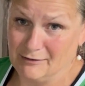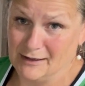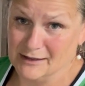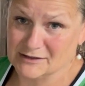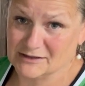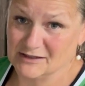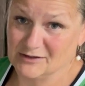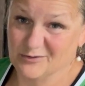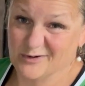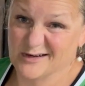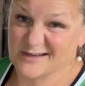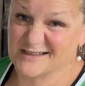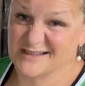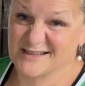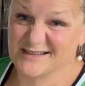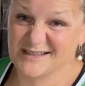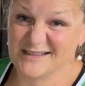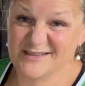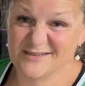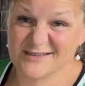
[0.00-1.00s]
actually works,
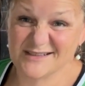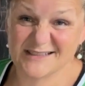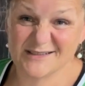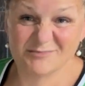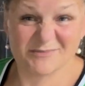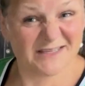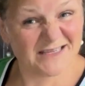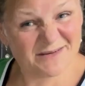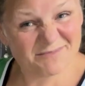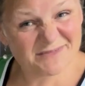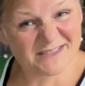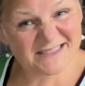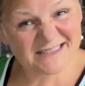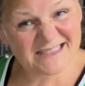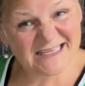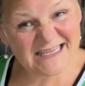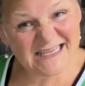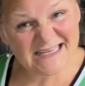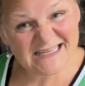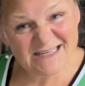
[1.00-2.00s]
because, you know, sometimes it's a
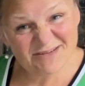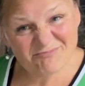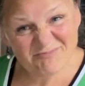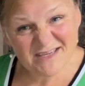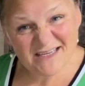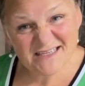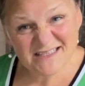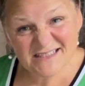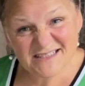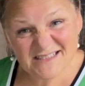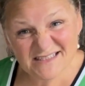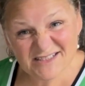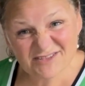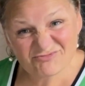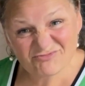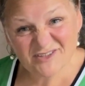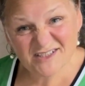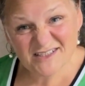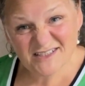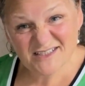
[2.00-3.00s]
hit and a miss
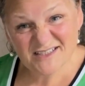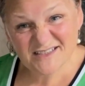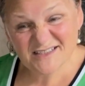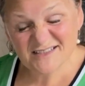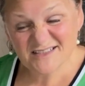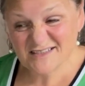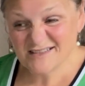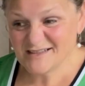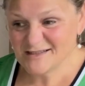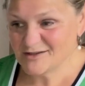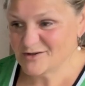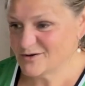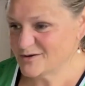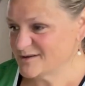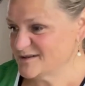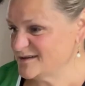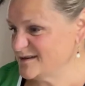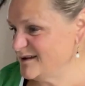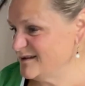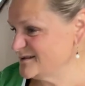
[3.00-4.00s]
when you go to the
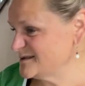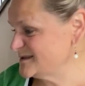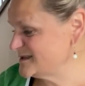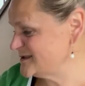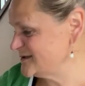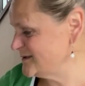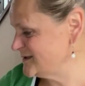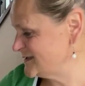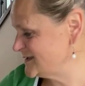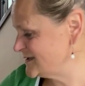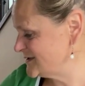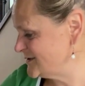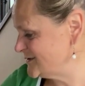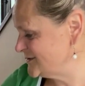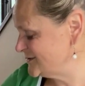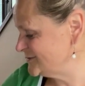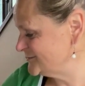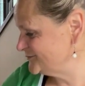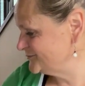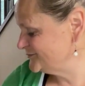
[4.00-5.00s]
dollar store, so
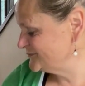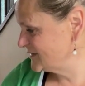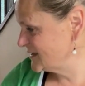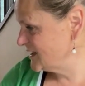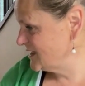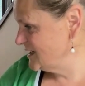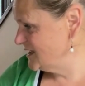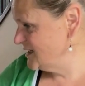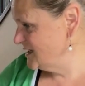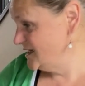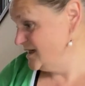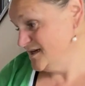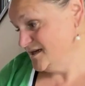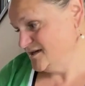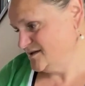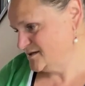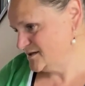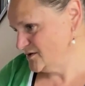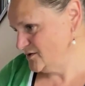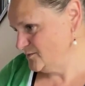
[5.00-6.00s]

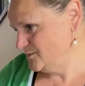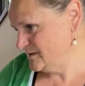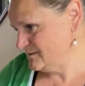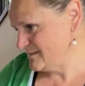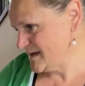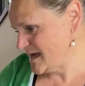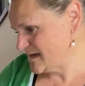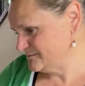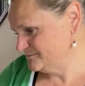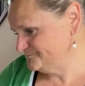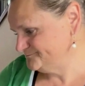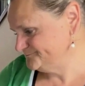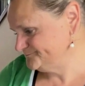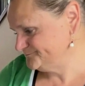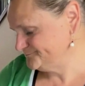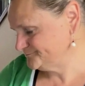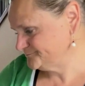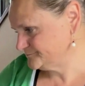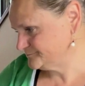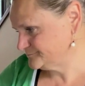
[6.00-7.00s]
just hoping, man.
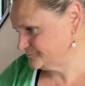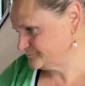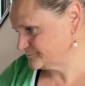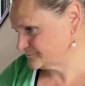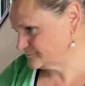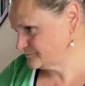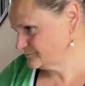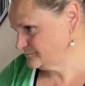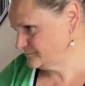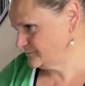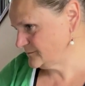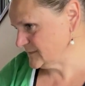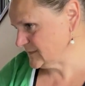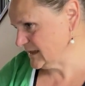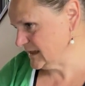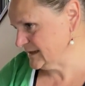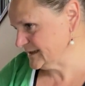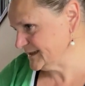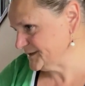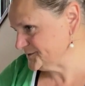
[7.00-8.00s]

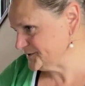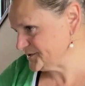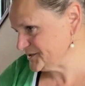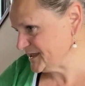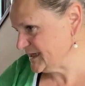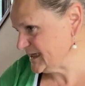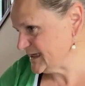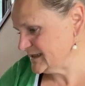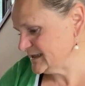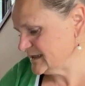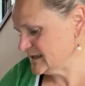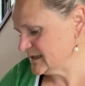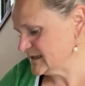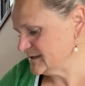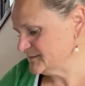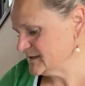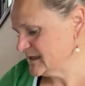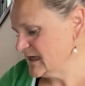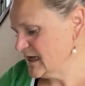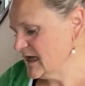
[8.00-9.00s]
Okay, we're shaking it
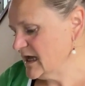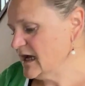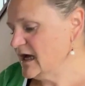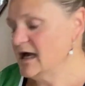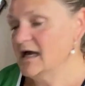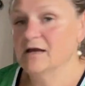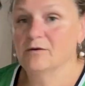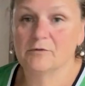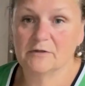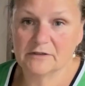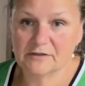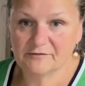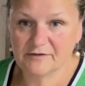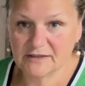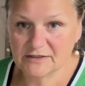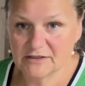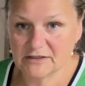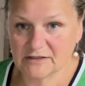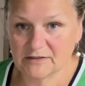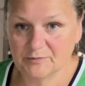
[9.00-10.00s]
up. I will
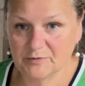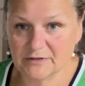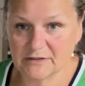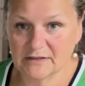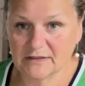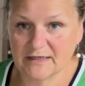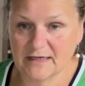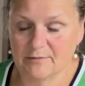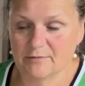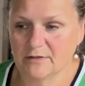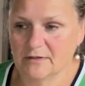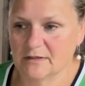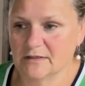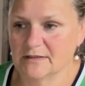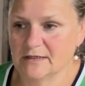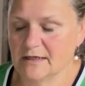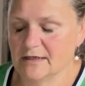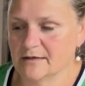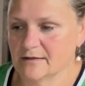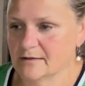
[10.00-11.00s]
eventually put a label
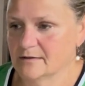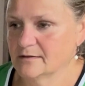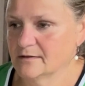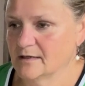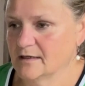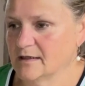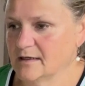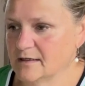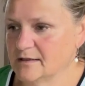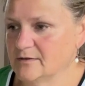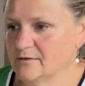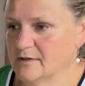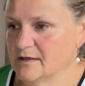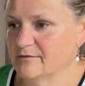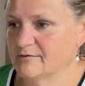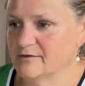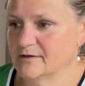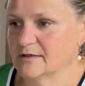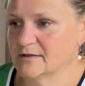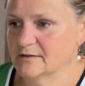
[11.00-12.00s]
on here. I do
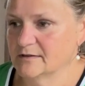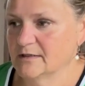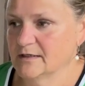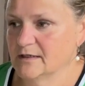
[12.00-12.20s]
have a